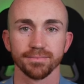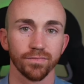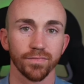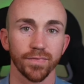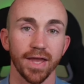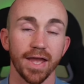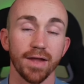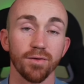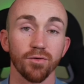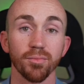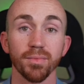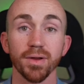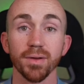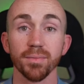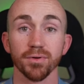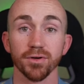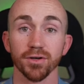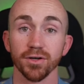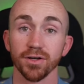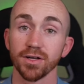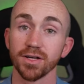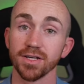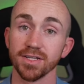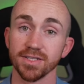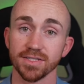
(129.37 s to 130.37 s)
And remember,
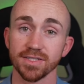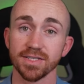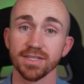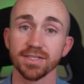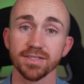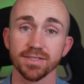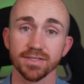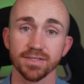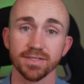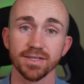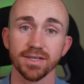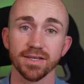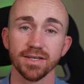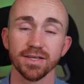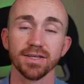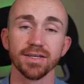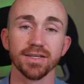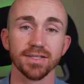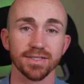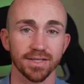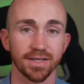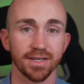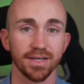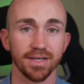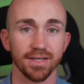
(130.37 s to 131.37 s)
consistency is
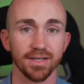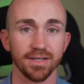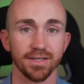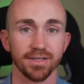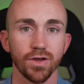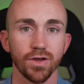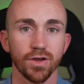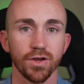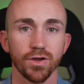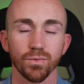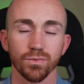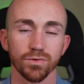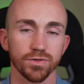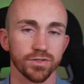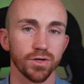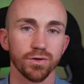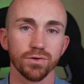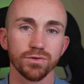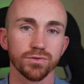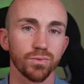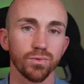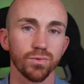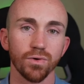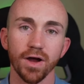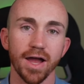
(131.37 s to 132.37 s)
key. Results
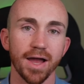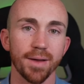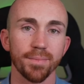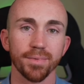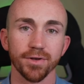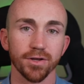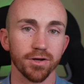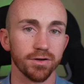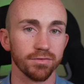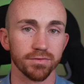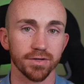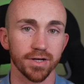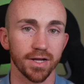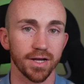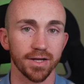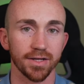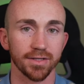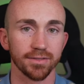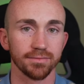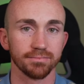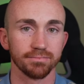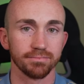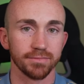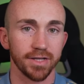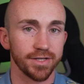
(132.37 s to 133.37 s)
won't happen overnight.
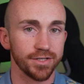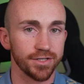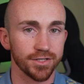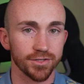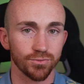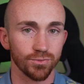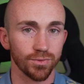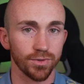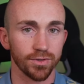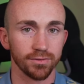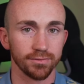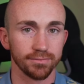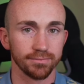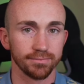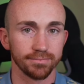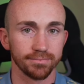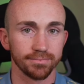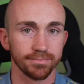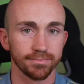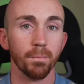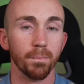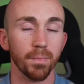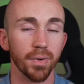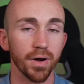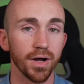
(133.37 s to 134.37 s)
They just won't.
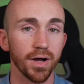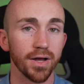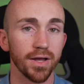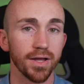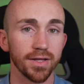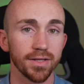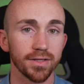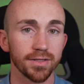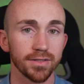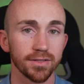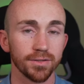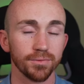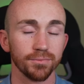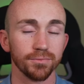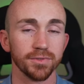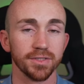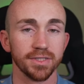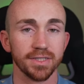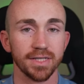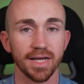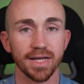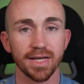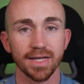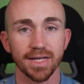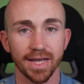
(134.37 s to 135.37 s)
But with
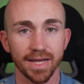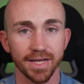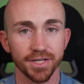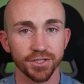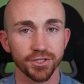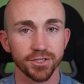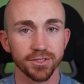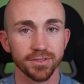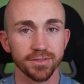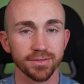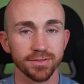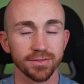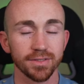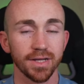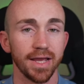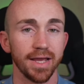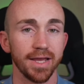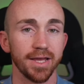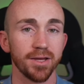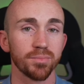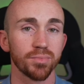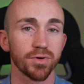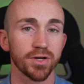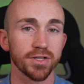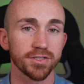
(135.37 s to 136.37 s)
dedication and
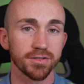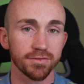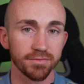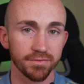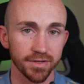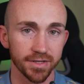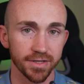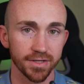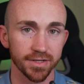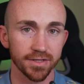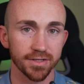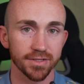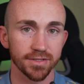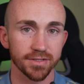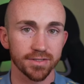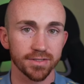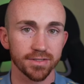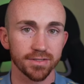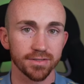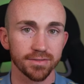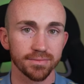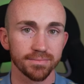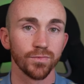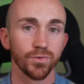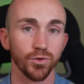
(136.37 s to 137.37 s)
perseverance,
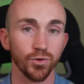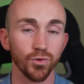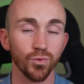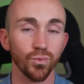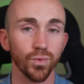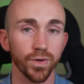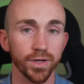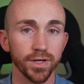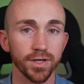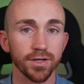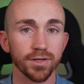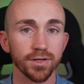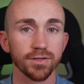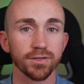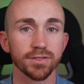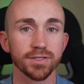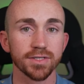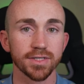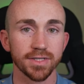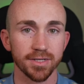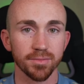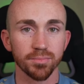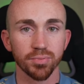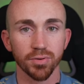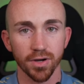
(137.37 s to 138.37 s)
you will
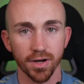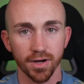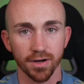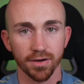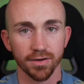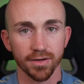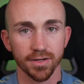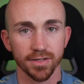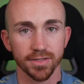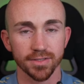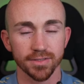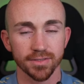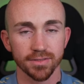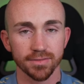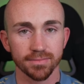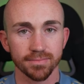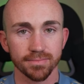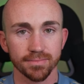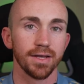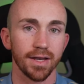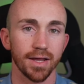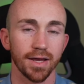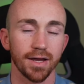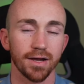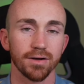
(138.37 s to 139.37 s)
see progress.
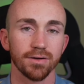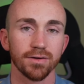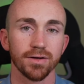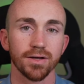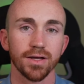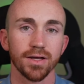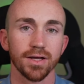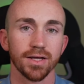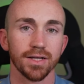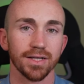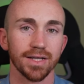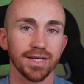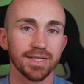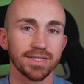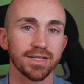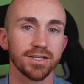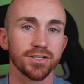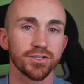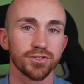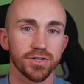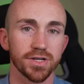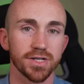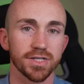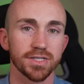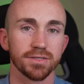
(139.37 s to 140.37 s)
Now, let's
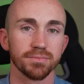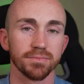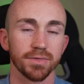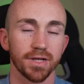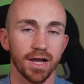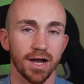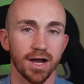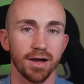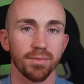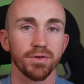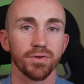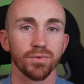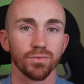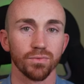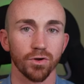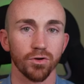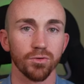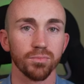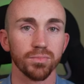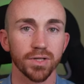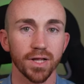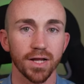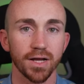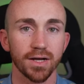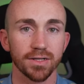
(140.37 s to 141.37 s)
address some common
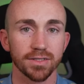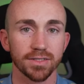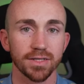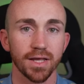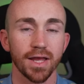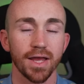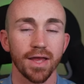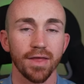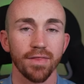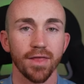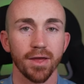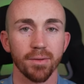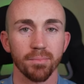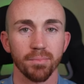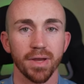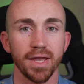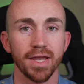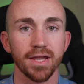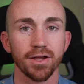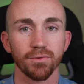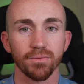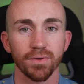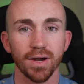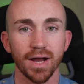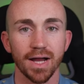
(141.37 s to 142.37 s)
roadblocks that may
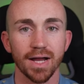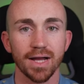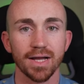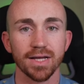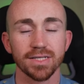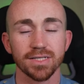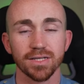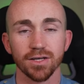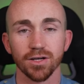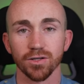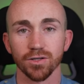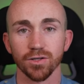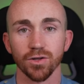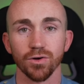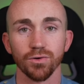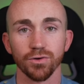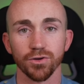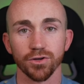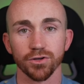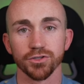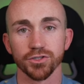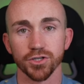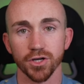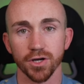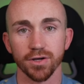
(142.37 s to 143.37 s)
arise along your
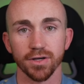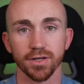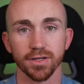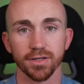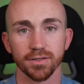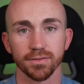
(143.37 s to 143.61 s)
journey.